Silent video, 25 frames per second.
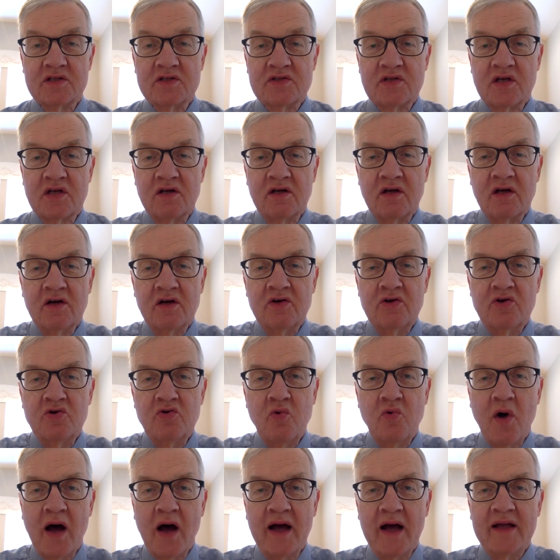is a
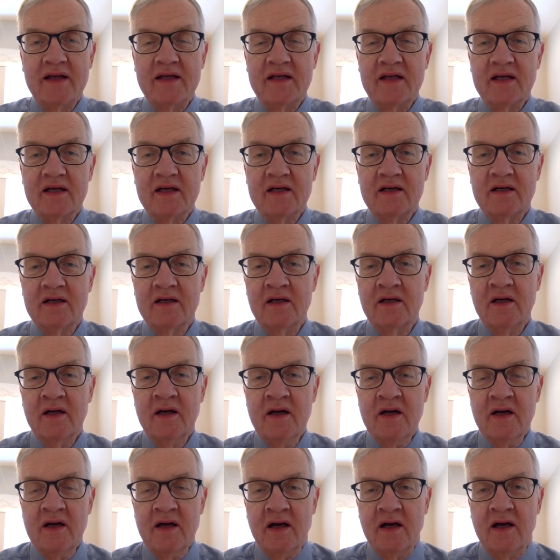new idea.
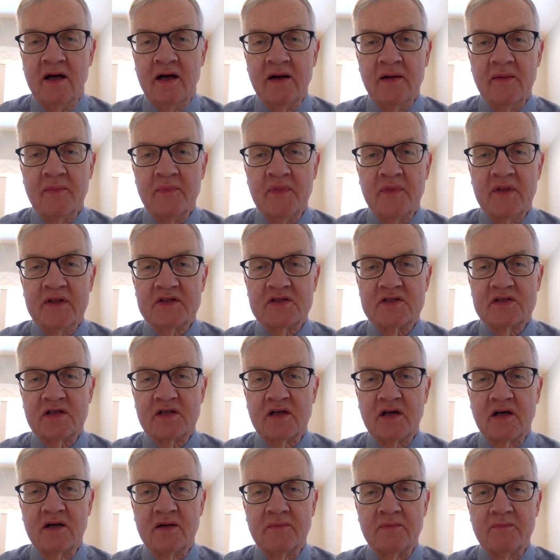It's
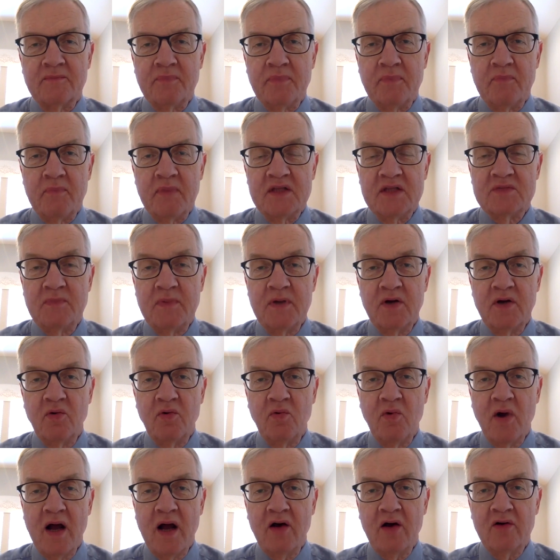been
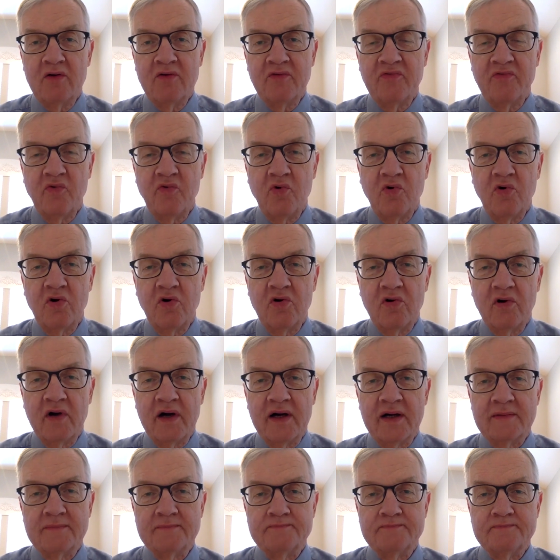around for
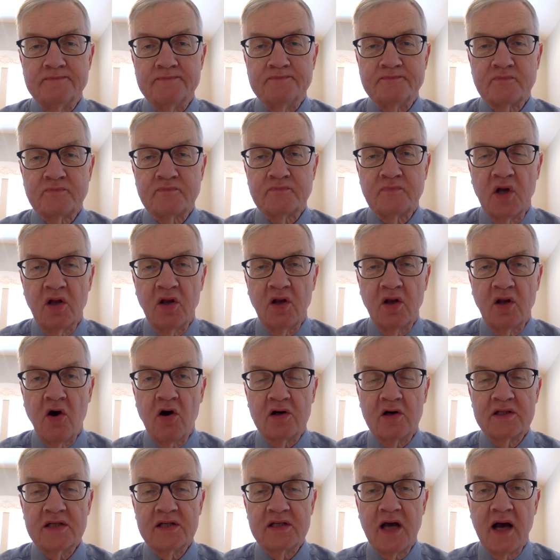a
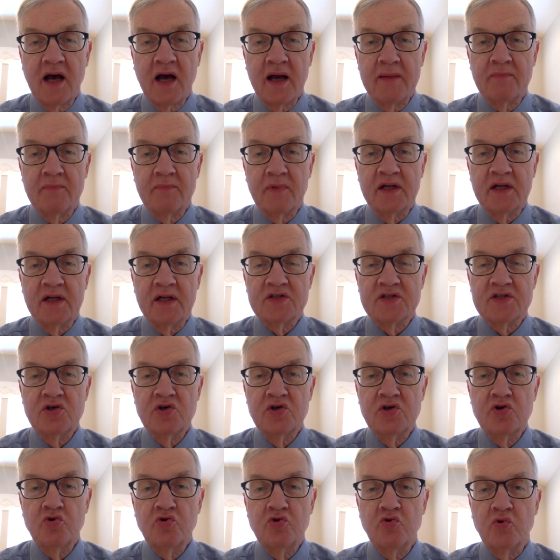long time, but it's
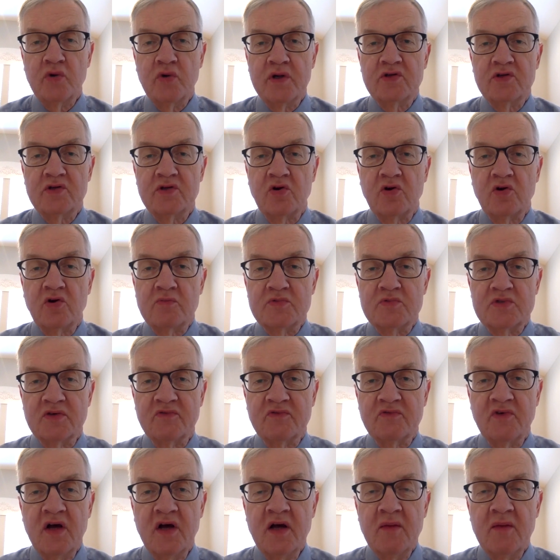new in terms of
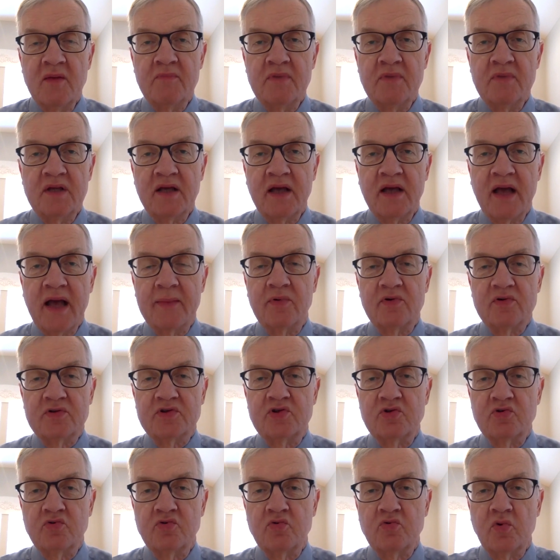being able
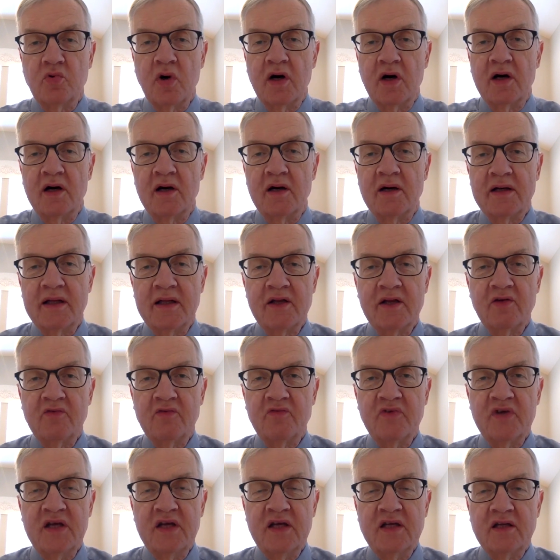to
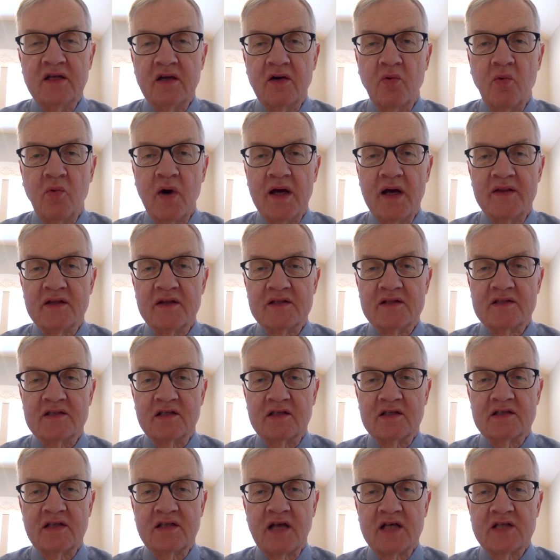intervene in a way that's
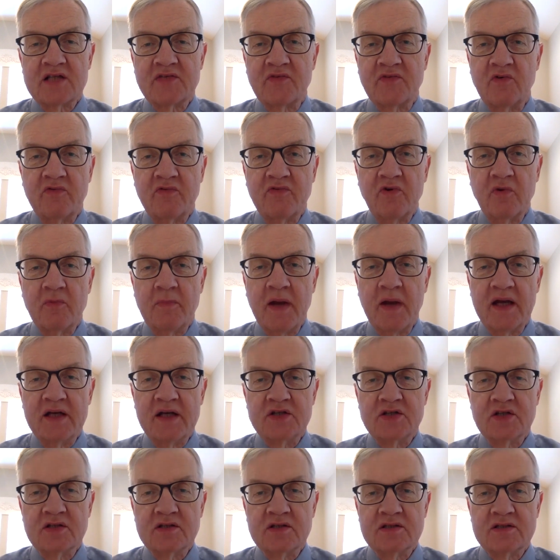successful for
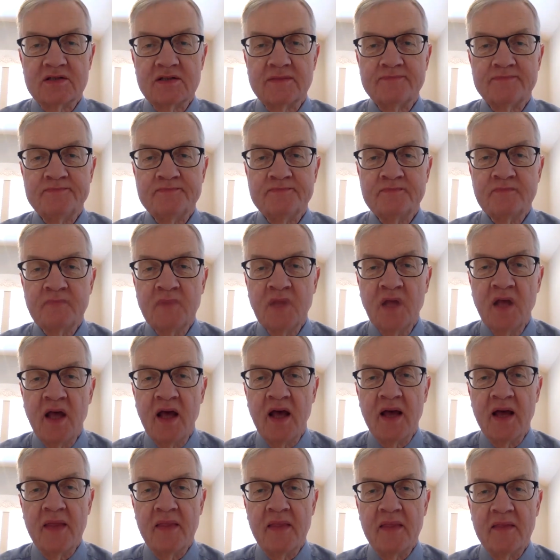patients.
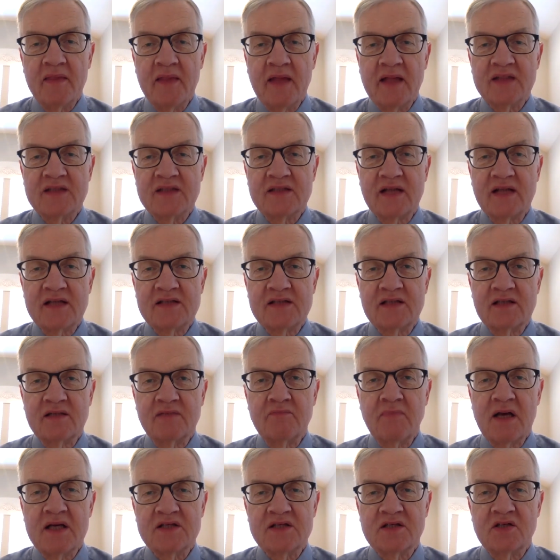And that's the
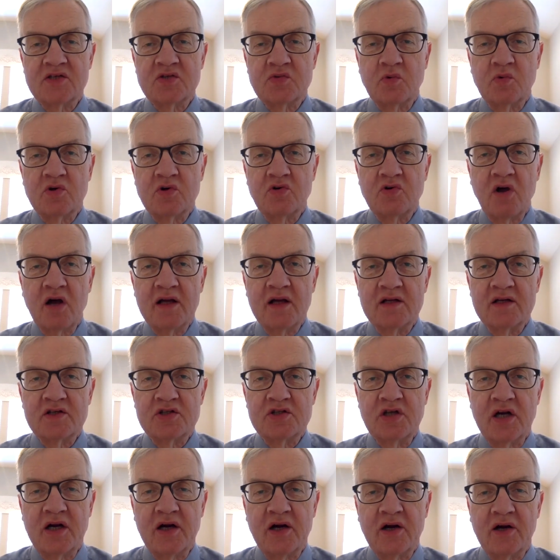message we're trying to
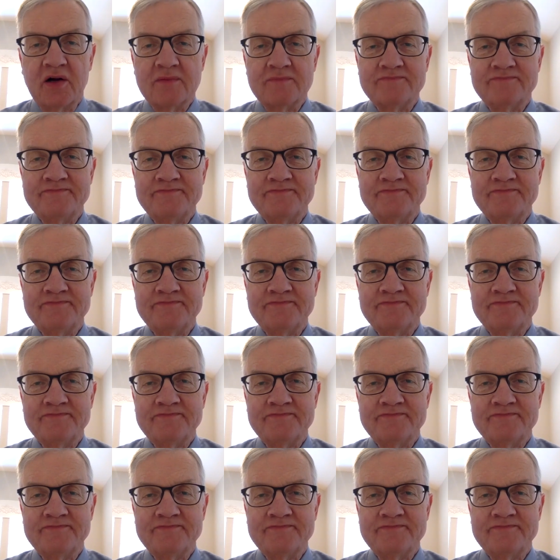share.